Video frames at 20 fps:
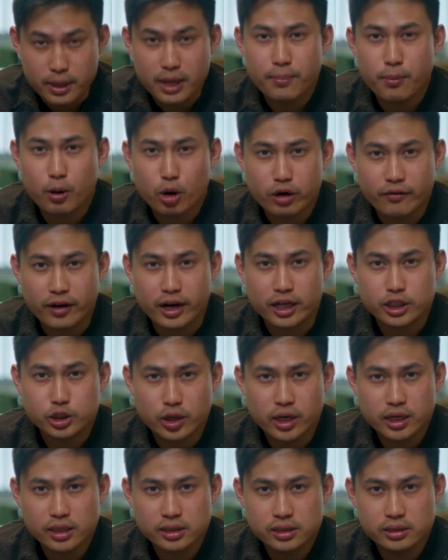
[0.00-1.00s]
Be a part of
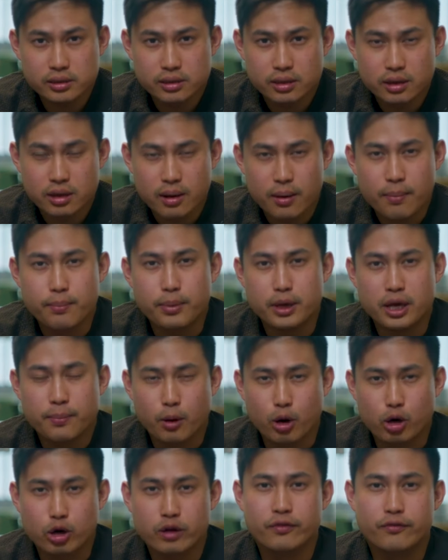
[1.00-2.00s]
Xtrades. Be a
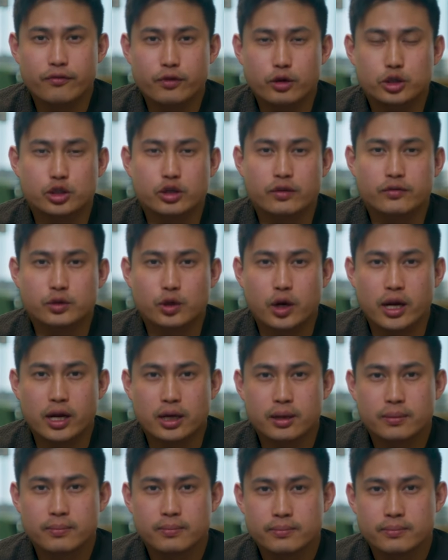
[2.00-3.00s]
part of the future of trading.